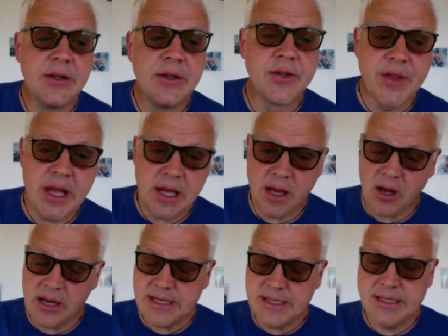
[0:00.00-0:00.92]
So, their
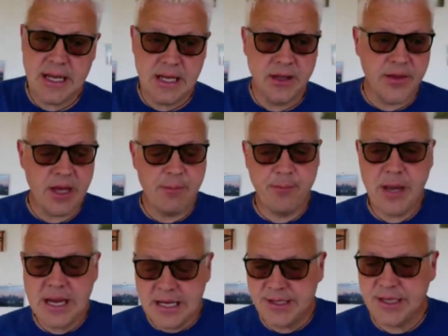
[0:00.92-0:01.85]
idea, their
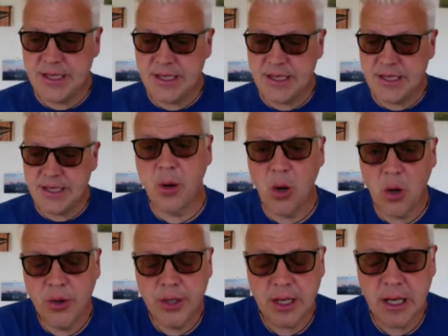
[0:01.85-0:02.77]
basis
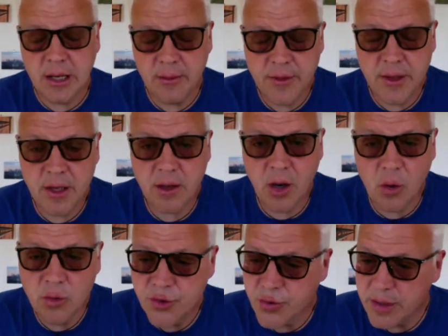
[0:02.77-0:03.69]
upon uh, the
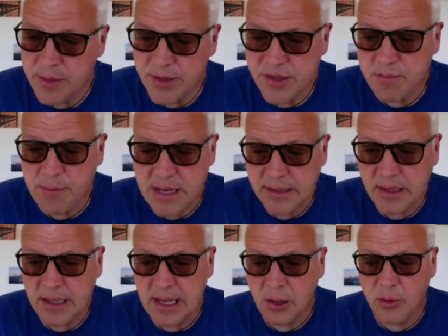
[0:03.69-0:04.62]
whole treatment of
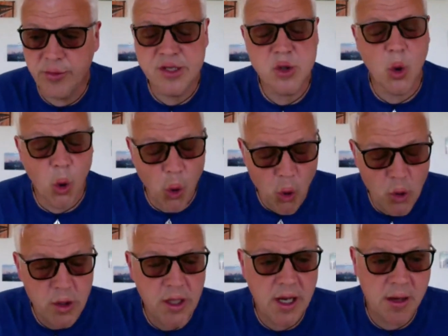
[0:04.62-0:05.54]
mental health is
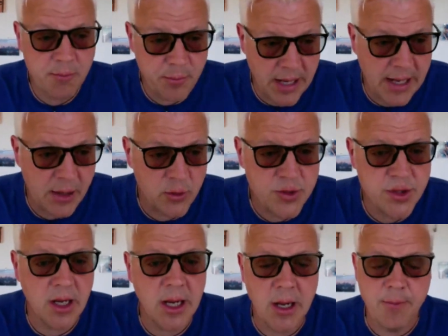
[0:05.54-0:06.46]
all about
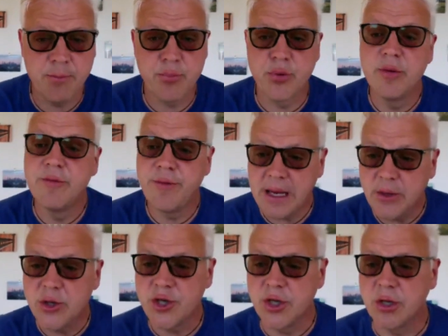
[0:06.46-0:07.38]
um,
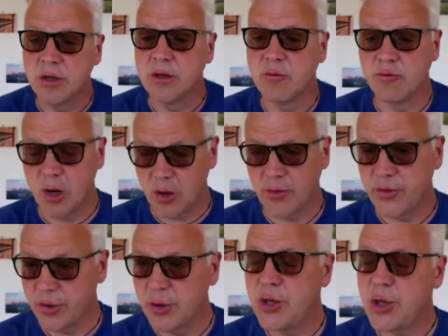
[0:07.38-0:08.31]
prevention rather
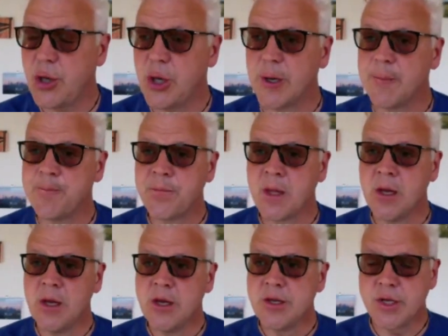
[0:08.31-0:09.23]
than cure.
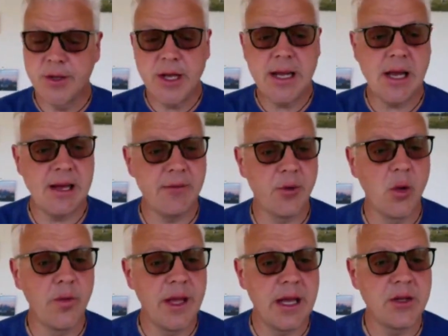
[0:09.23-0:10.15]
So, they have
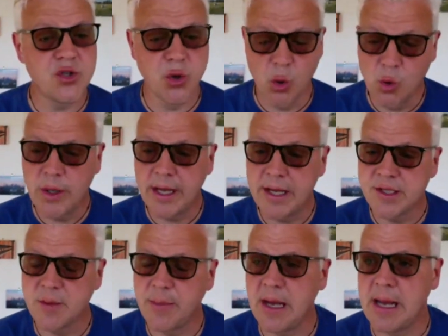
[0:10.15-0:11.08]
on their
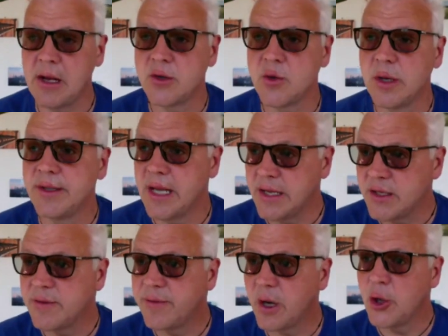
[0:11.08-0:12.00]
toolkits about how to
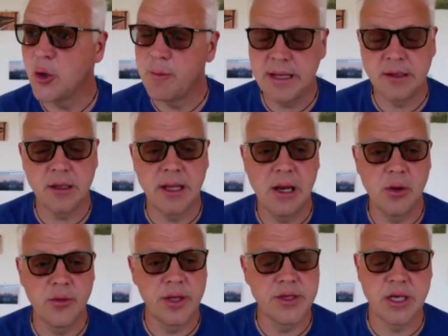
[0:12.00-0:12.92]
identify your mental
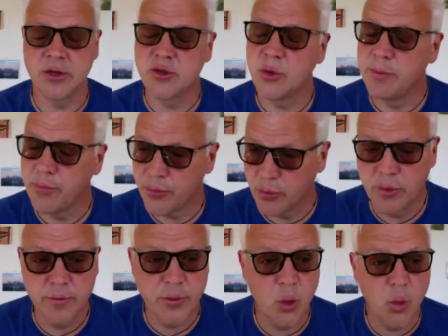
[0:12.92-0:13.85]
health and how to
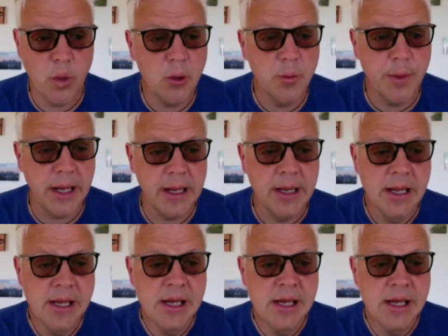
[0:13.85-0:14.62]
improve your well being.